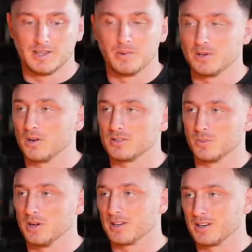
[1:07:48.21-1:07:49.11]
they would go to
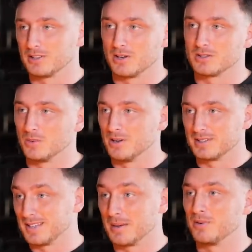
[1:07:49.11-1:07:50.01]
work and I'd go to work
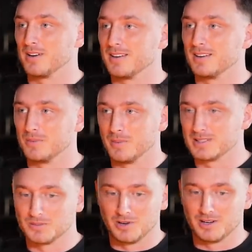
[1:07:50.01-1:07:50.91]
separately. We
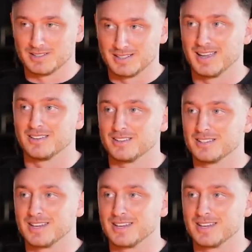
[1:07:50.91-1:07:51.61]
went to work together at the